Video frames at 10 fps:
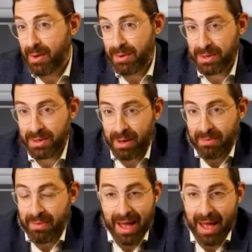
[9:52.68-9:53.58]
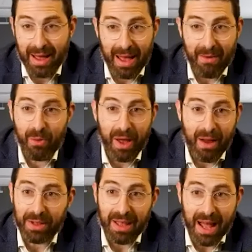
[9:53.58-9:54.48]
say I was, you know, I, I, every,
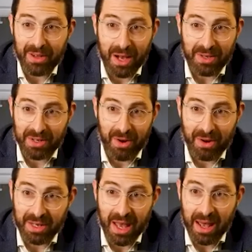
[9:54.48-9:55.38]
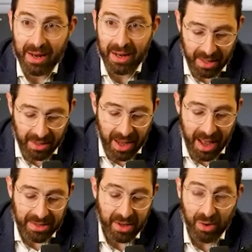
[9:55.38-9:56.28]
every dad tries as hard as he can. And, and
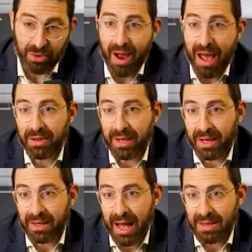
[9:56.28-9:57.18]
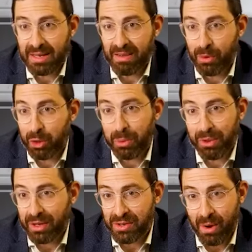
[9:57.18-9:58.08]
dads that are traveling and dads that have
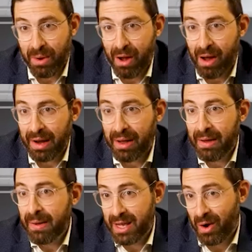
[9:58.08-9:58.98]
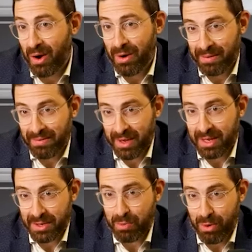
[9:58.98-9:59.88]
multiple things going on, it's hard
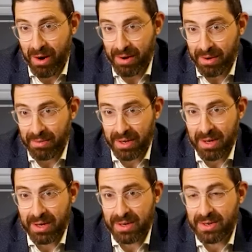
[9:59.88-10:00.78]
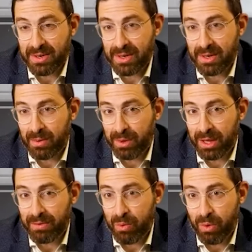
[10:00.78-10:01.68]
it's super hard because you know we
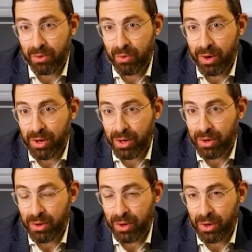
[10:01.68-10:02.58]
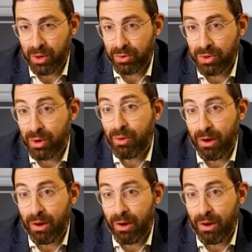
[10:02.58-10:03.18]
live in a world where you, you, you don't turn